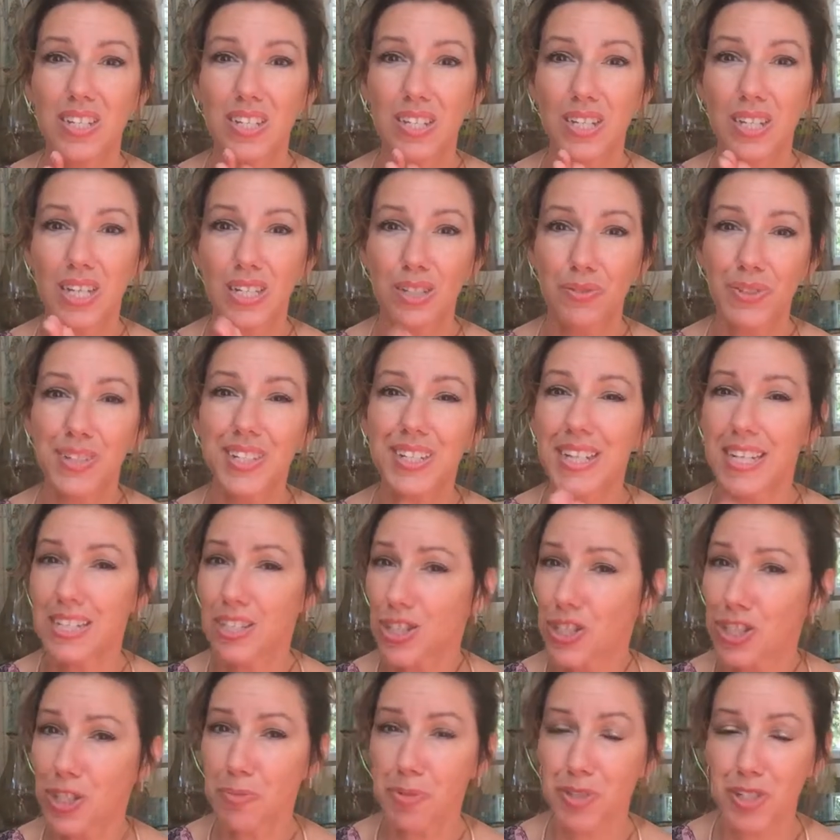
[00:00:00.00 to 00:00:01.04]
In a
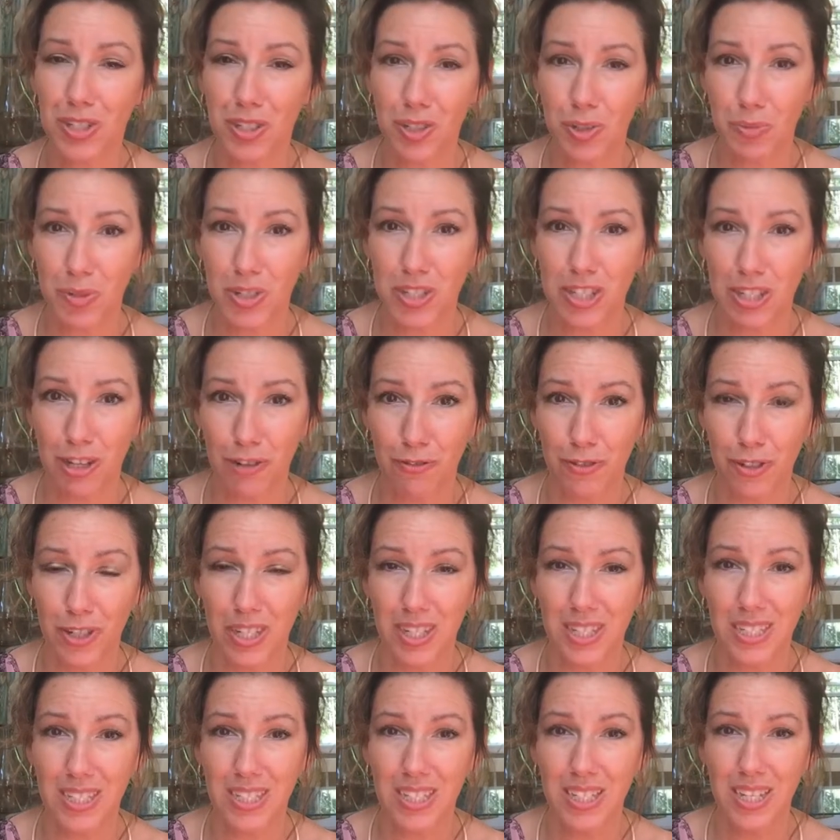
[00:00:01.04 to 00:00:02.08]
relationship, it's a little bit different,
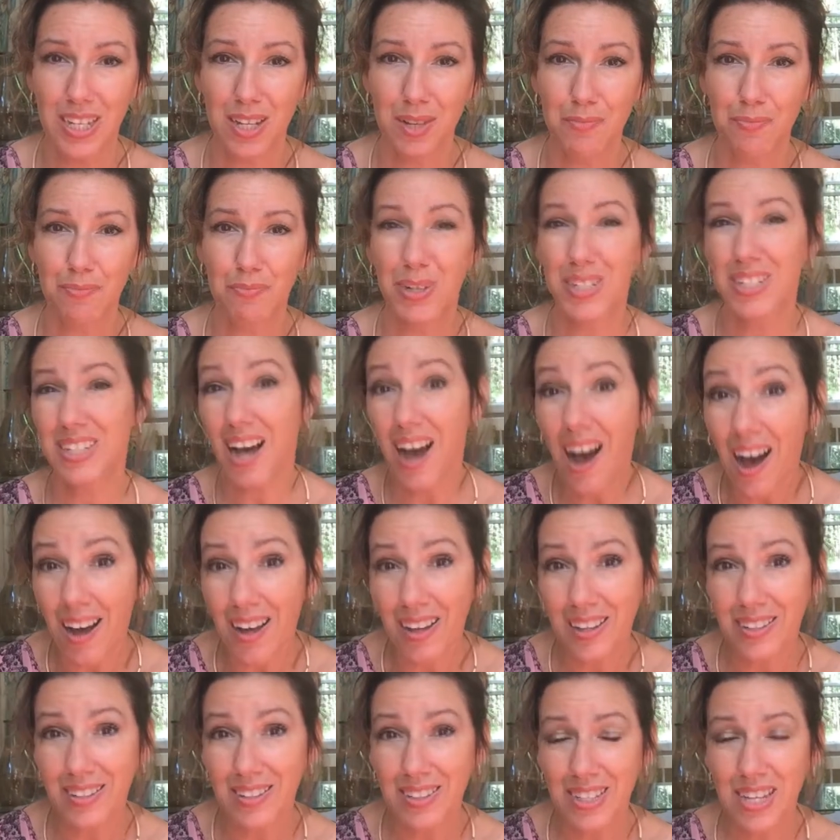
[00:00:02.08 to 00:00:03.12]
but not.
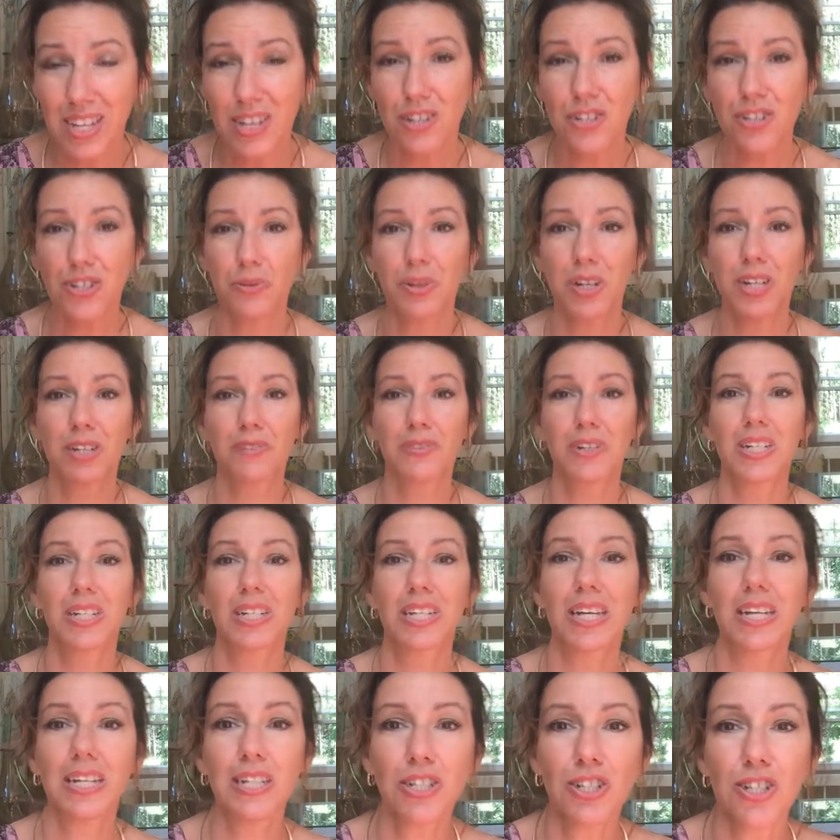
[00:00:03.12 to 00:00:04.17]
So in a
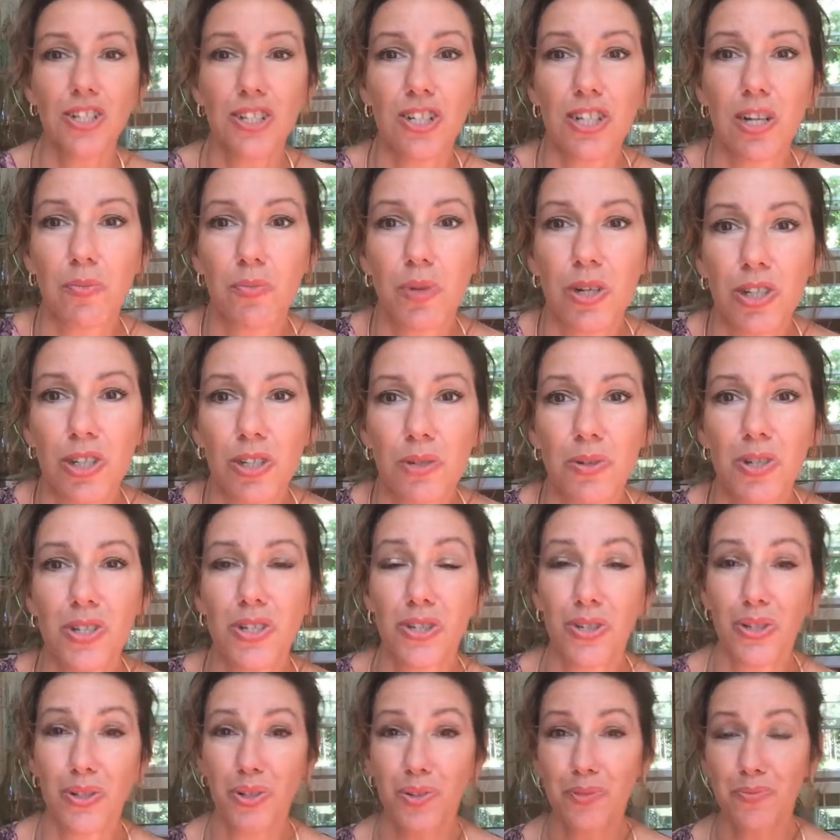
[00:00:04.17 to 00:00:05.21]
relationship, what you would
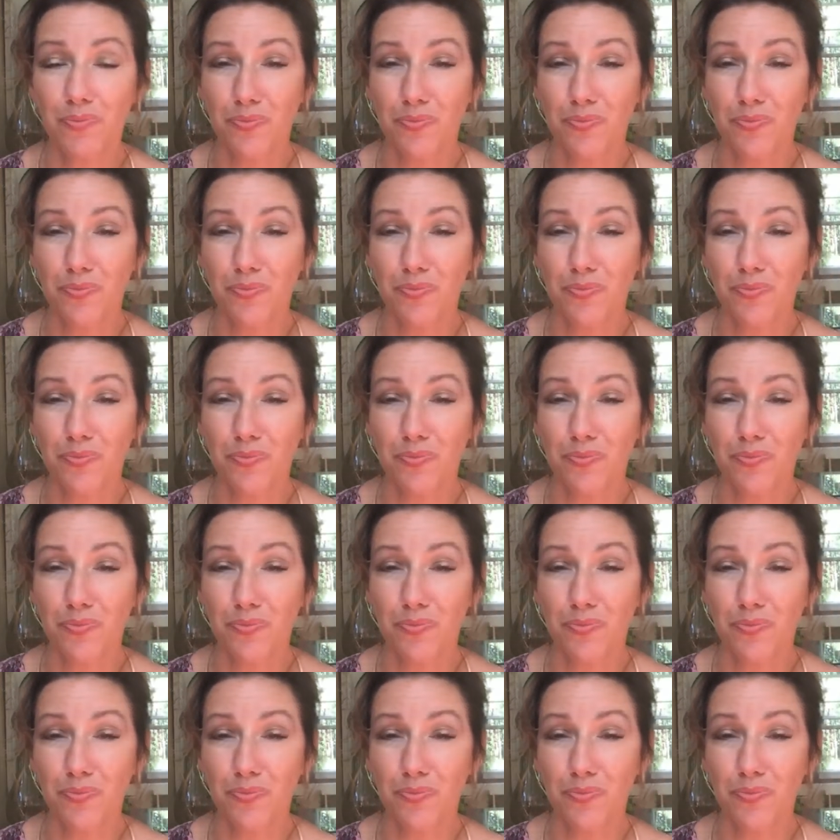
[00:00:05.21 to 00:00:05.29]
do